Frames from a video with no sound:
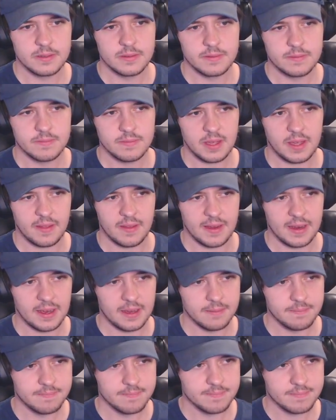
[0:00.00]
There they
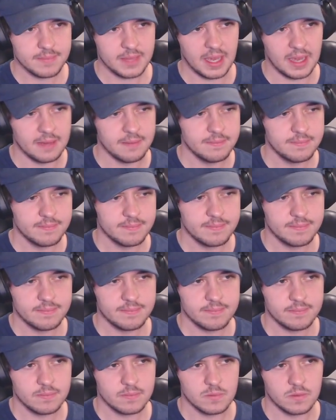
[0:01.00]
are. Yeah.
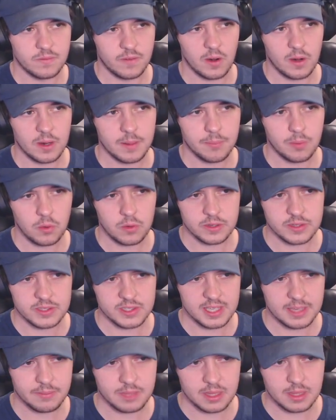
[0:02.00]
Very important
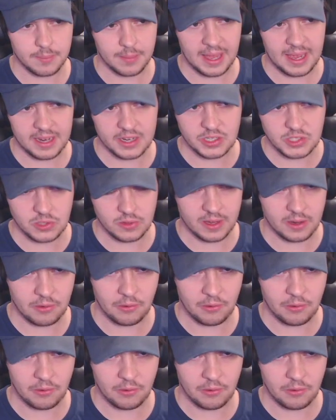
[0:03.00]
scene with the bags later